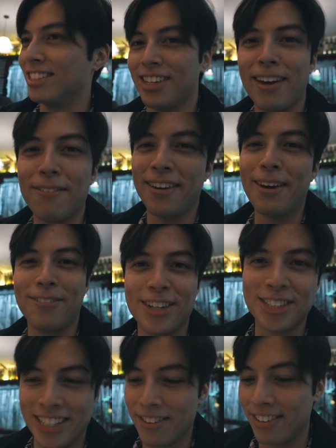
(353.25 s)
is, if
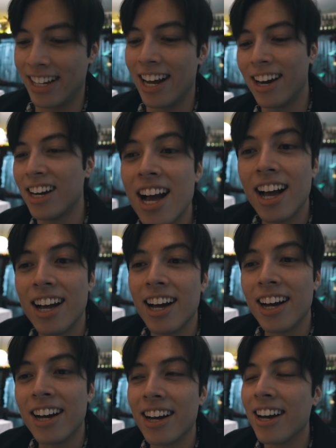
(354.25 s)
there's even air,
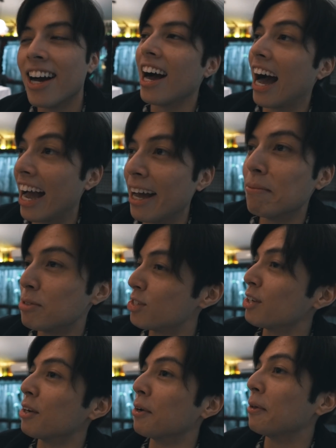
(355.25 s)
I am
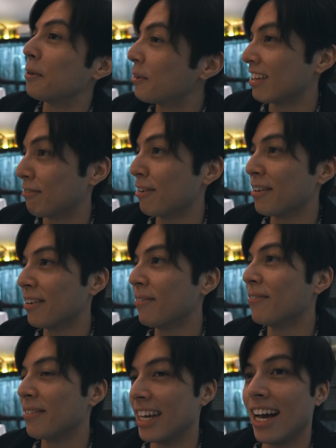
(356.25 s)
single.
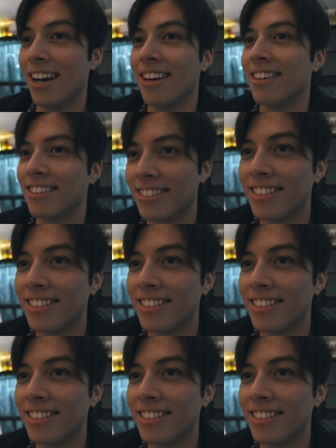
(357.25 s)
Yeah,